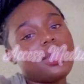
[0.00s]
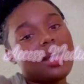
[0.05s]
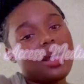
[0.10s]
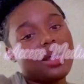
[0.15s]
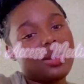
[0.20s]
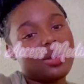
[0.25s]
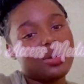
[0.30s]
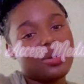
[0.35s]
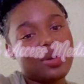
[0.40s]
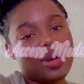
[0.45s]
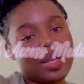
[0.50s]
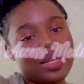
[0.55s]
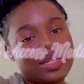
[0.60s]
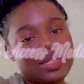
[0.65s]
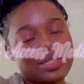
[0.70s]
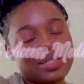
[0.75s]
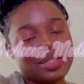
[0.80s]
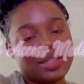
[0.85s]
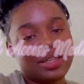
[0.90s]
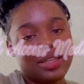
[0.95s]
Y'all are
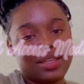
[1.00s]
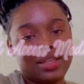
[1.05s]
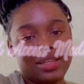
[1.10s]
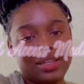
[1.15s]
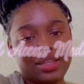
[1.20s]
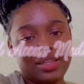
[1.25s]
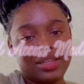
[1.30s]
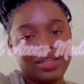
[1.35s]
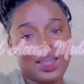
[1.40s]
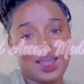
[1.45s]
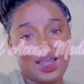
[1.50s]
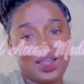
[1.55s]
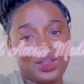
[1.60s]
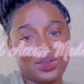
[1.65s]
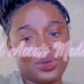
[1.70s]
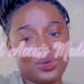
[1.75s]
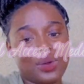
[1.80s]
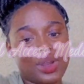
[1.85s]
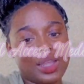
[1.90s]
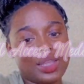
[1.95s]
crazy. Y'all
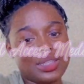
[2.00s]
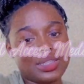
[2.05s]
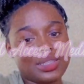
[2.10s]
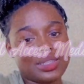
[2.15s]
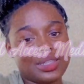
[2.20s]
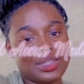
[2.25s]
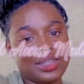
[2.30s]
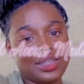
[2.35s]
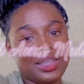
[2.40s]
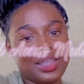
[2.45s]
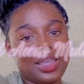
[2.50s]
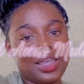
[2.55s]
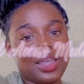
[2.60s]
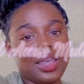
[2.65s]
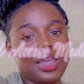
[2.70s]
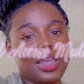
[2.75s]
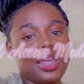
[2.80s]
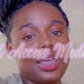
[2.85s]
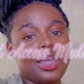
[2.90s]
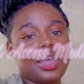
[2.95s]
are crazy.
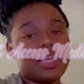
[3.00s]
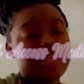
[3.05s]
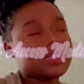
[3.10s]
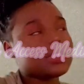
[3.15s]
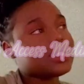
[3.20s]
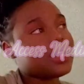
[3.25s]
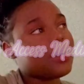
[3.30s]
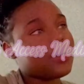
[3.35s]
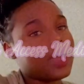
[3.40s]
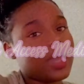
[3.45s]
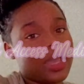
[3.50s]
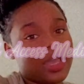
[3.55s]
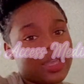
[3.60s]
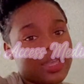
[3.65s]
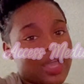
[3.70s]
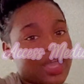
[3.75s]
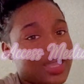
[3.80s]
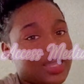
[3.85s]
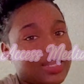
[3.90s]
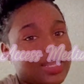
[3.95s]
It's okay.
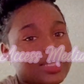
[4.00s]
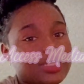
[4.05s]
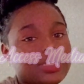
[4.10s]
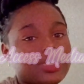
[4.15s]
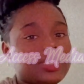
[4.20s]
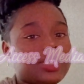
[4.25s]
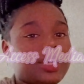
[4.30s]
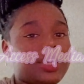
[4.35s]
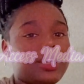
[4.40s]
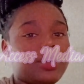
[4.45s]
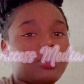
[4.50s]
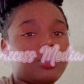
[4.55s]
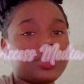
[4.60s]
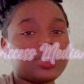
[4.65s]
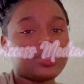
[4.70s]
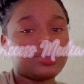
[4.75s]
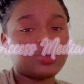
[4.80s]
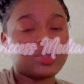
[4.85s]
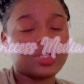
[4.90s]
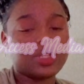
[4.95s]
Y'all ain't seen a
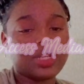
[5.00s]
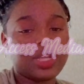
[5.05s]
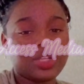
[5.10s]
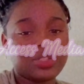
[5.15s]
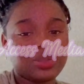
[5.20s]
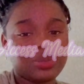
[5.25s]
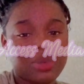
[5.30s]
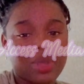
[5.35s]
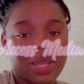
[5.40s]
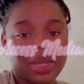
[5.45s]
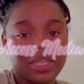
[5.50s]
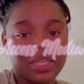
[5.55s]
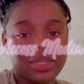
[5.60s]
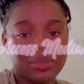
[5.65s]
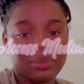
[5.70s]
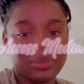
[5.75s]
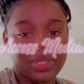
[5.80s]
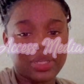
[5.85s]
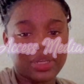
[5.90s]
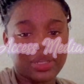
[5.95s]
bitch with a natural body in
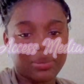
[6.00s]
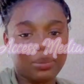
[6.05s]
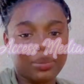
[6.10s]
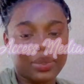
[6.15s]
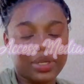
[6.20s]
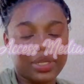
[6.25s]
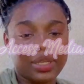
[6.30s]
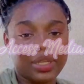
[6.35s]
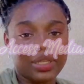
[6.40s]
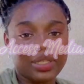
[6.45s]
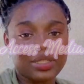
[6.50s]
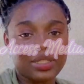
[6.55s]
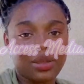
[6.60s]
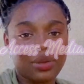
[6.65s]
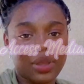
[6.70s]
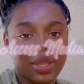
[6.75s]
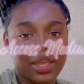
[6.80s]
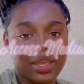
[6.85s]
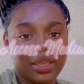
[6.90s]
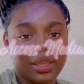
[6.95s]
a minute, but it's
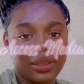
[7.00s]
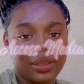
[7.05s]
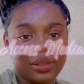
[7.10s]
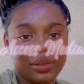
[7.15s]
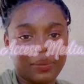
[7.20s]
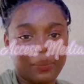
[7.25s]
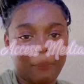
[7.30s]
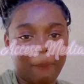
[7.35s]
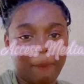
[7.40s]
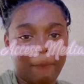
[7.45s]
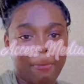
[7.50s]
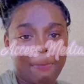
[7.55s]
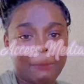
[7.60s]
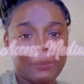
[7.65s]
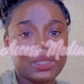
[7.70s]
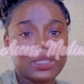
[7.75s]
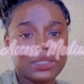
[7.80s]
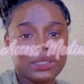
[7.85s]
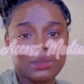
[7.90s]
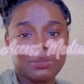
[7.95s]
okay.
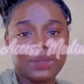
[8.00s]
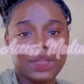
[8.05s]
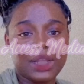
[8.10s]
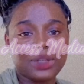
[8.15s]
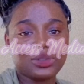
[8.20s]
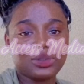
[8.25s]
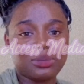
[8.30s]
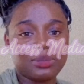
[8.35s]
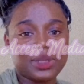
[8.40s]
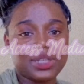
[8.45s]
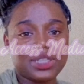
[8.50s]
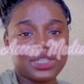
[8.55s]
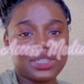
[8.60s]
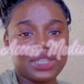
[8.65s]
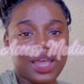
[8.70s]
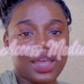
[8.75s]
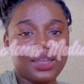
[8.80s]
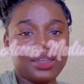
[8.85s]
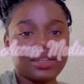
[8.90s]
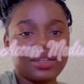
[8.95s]
It's some natural bitches
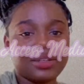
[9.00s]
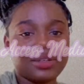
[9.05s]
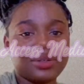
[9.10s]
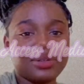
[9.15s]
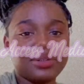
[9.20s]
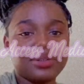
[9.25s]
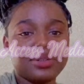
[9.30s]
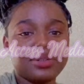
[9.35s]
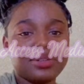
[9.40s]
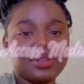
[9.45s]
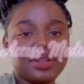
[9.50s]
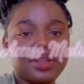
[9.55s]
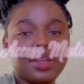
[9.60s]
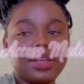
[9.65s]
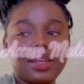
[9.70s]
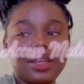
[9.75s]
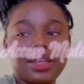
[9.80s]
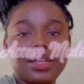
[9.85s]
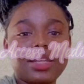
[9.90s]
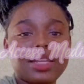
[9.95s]
out here.
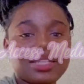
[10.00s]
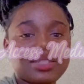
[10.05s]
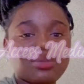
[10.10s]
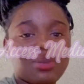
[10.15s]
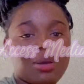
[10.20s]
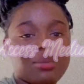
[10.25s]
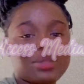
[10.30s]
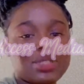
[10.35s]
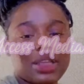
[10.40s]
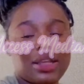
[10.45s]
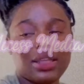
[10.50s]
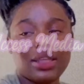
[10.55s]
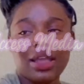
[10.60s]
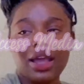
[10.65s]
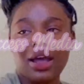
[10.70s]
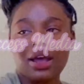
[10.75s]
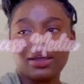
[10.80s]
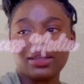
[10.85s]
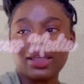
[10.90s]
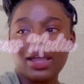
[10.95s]
That's why I'm telling y'all.